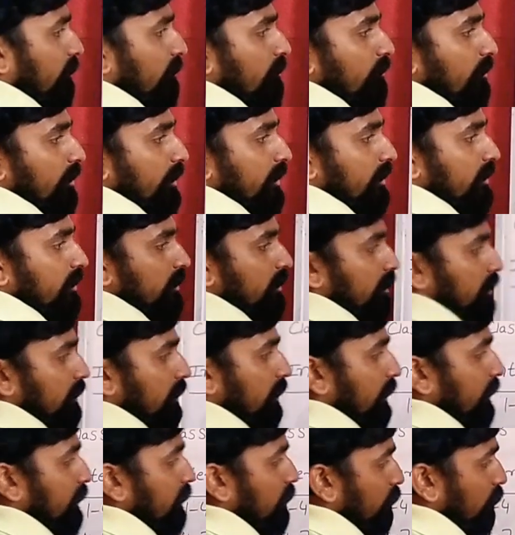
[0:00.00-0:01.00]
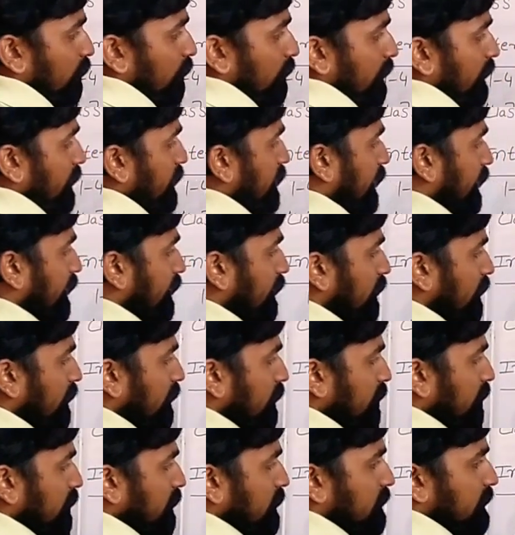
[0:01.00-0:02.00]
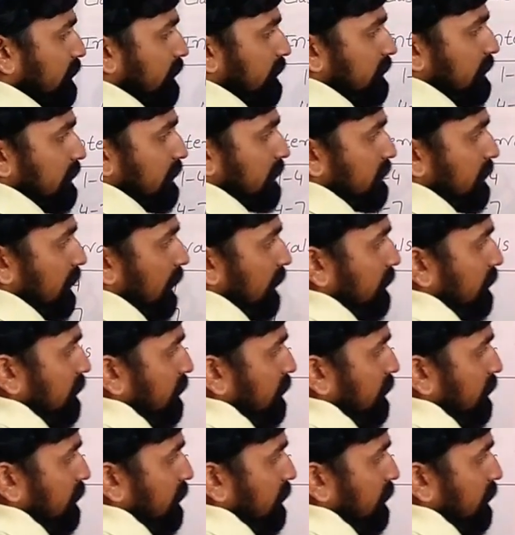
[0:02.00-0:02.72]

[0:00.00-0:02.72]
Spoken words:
fi into di, 6 6 are